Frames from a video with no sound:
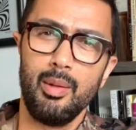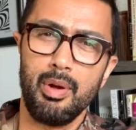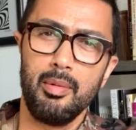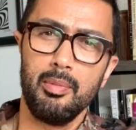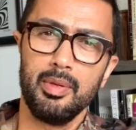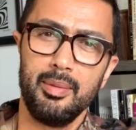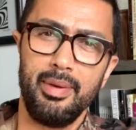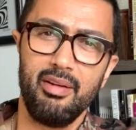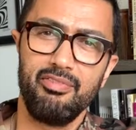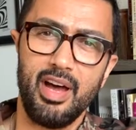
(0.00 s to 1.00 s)
probably
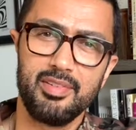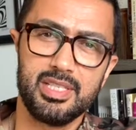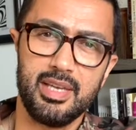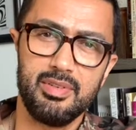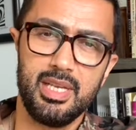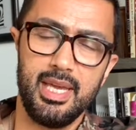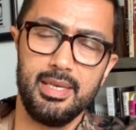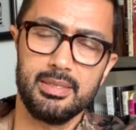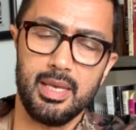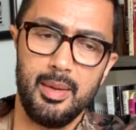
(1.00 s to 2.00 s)
about five to seven
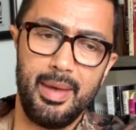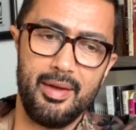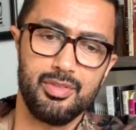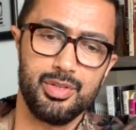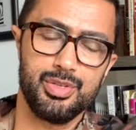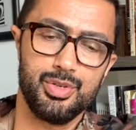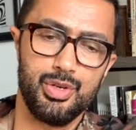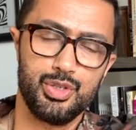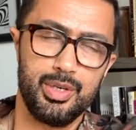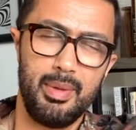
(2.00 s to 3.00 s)
days um, after the
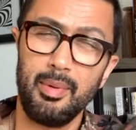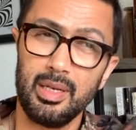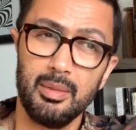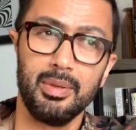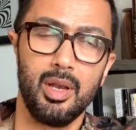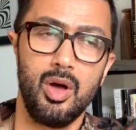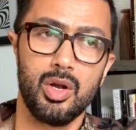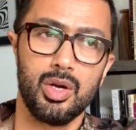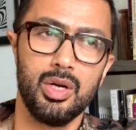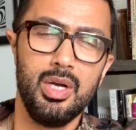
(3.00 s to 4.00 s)
surgery, maybe a little bit
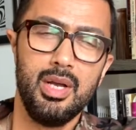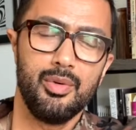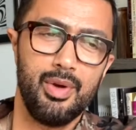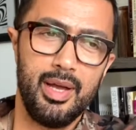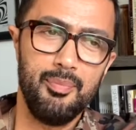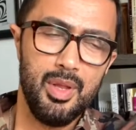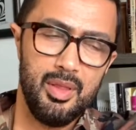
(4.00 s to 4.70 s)
longer, right?